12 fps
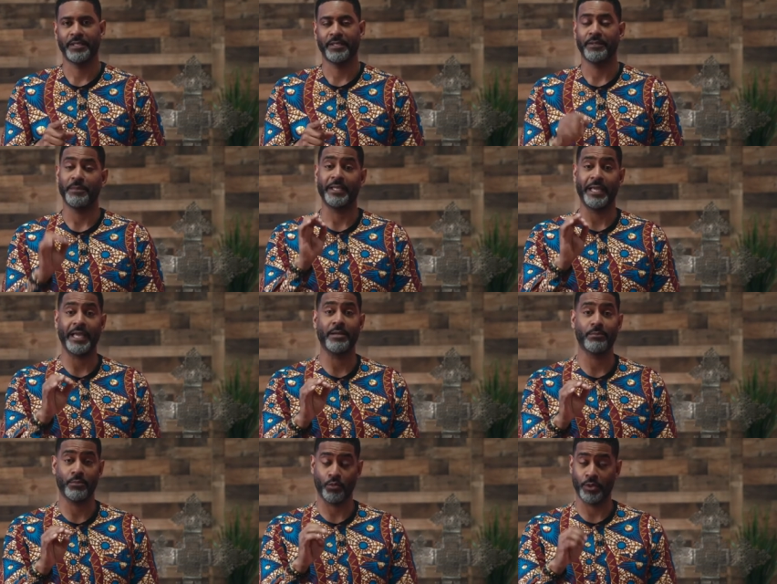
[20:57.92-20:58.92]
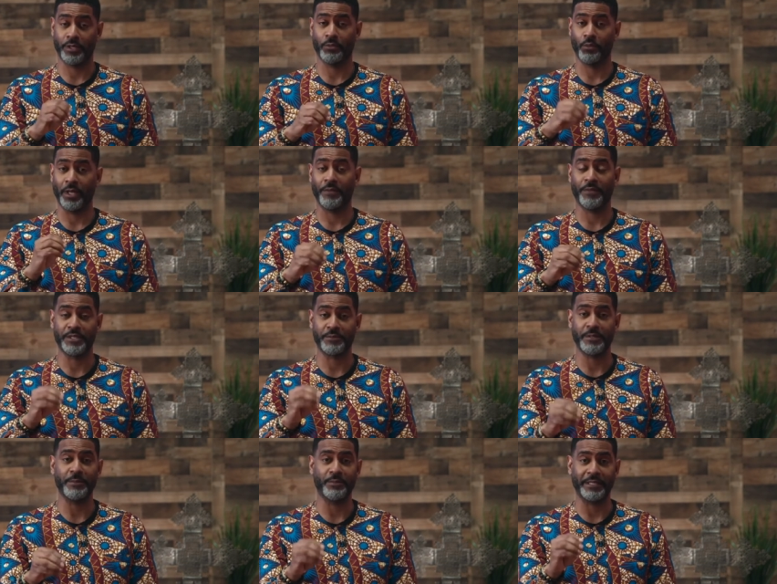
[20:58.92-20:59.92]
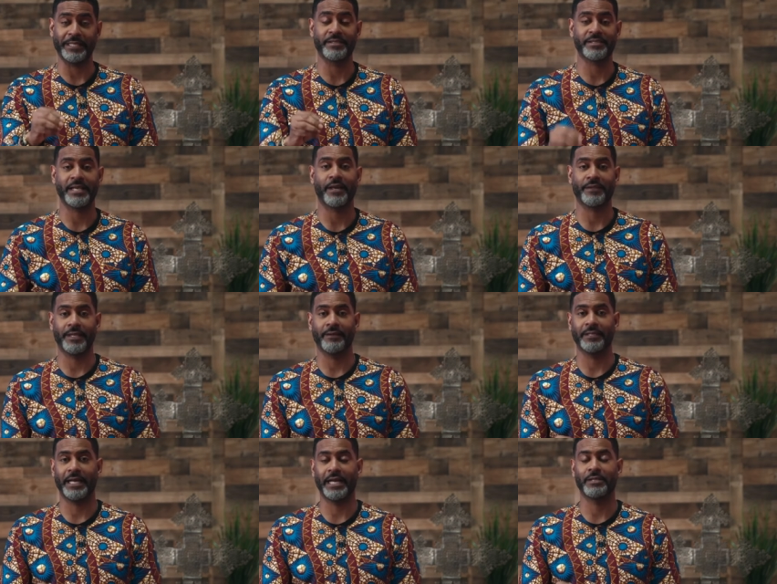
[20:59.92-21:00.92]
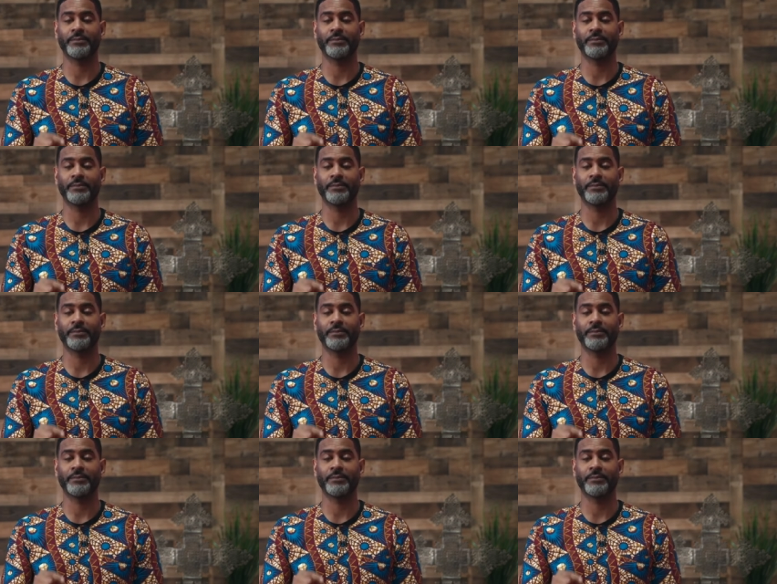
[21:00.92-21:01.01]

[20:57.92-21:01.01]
He became one of the wealthiest people in South Carolina,